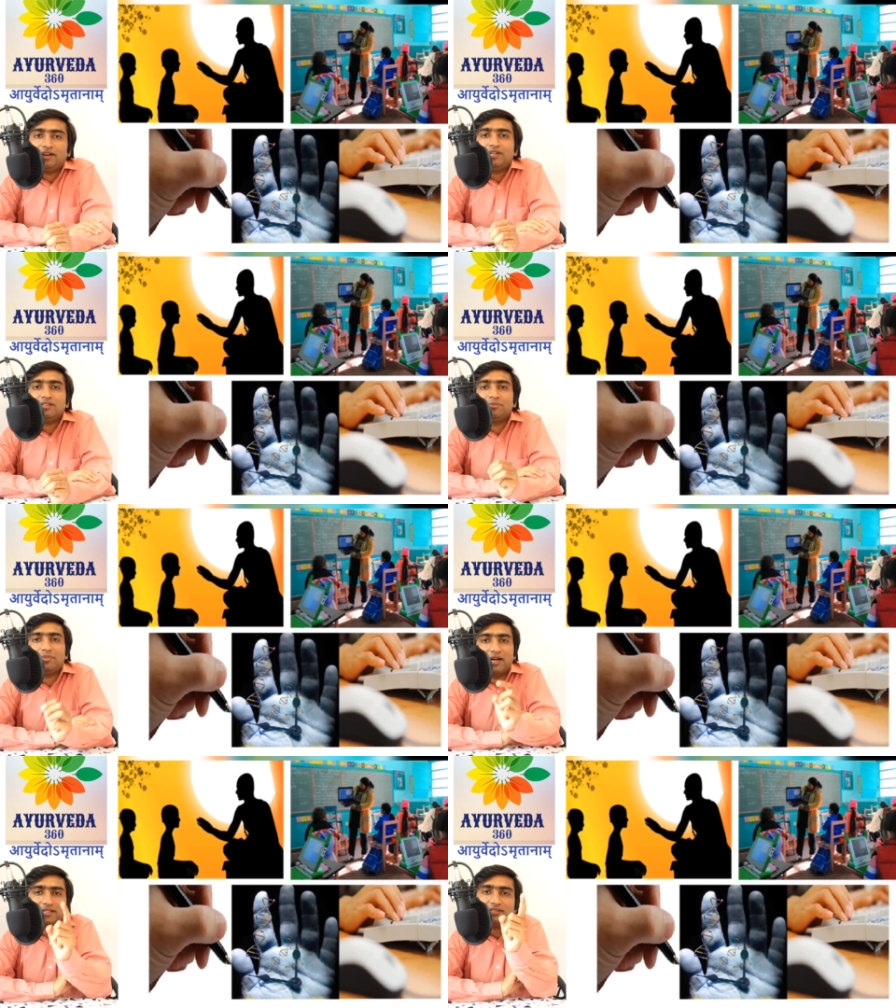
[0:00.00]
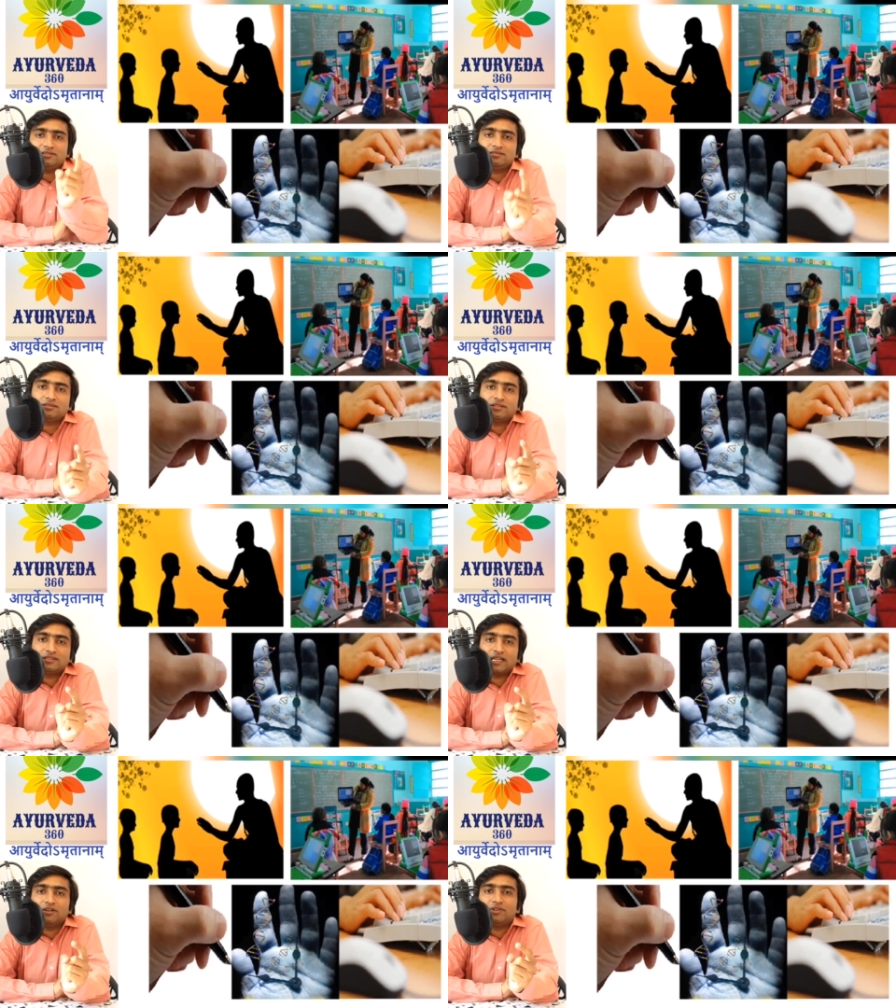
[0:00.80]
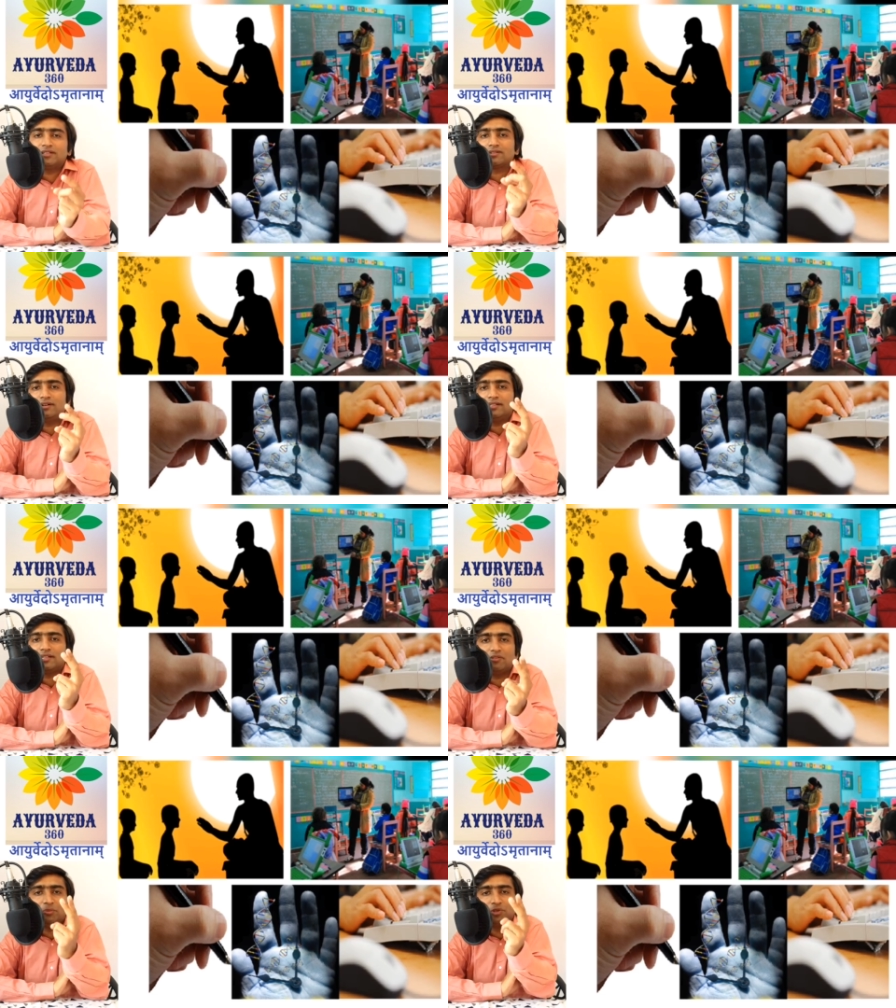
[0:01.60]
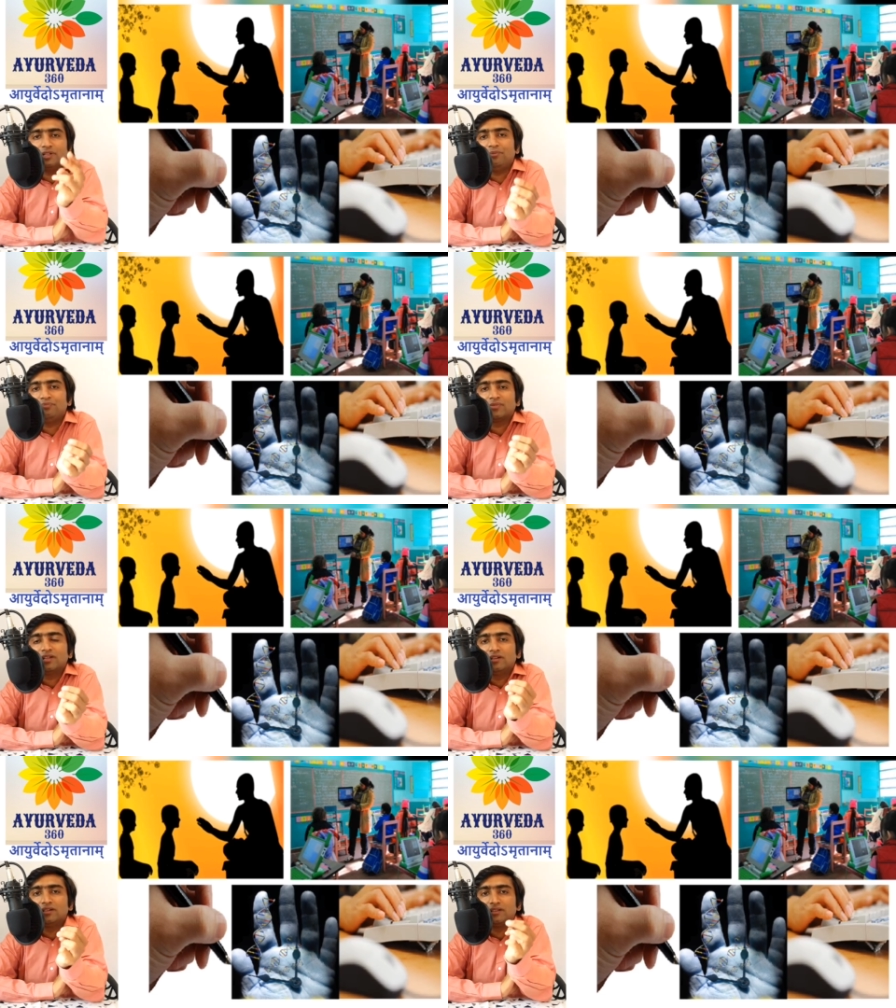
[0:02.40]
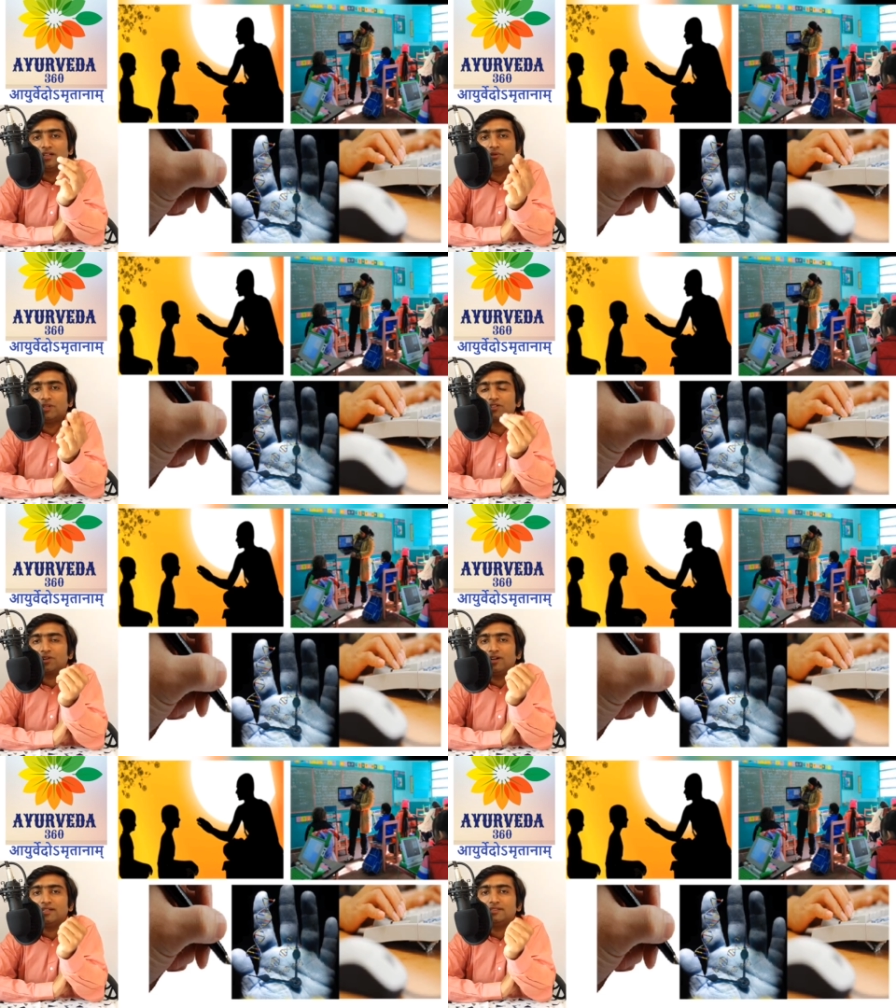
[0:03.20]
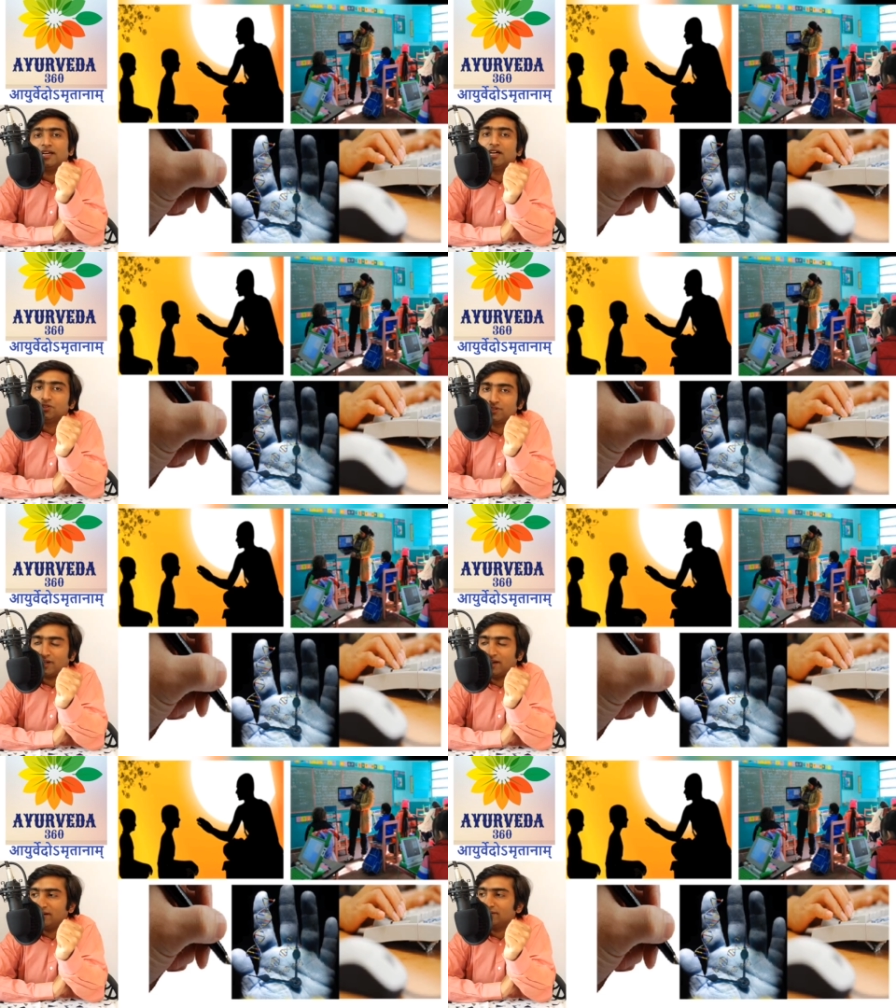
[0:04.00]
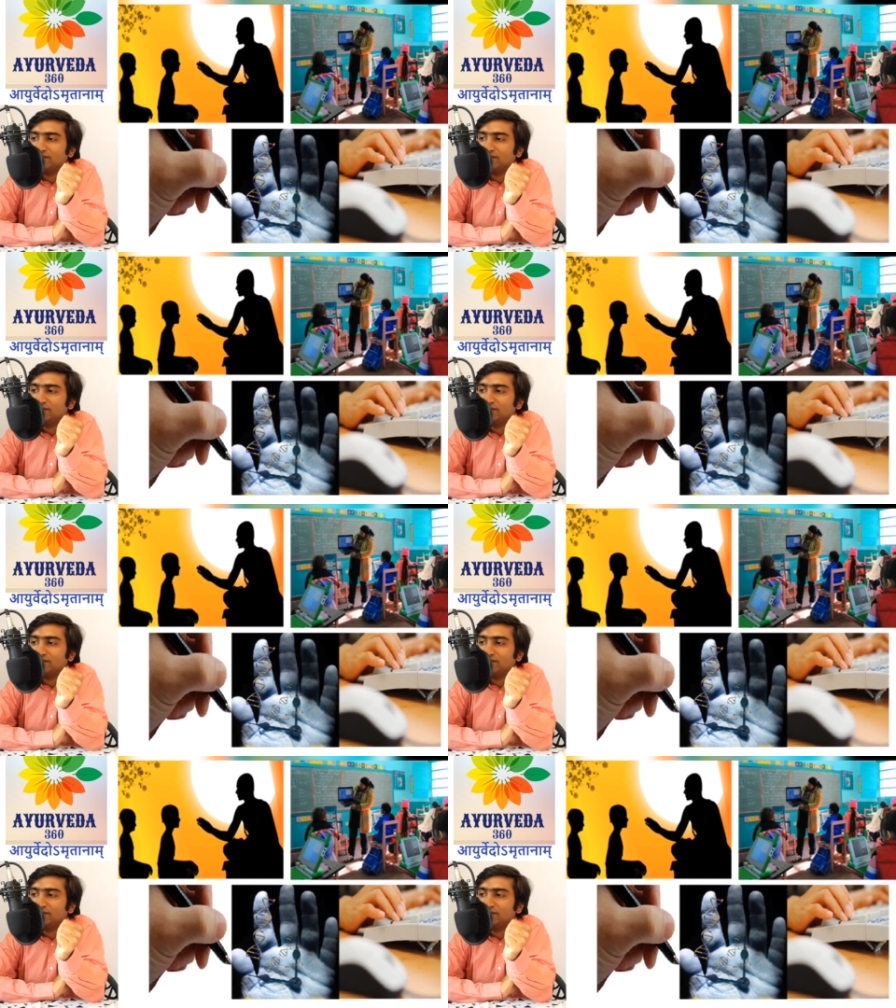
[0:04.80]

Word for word: having the pata, second one is called as avabodha, third one is called as the anusthana.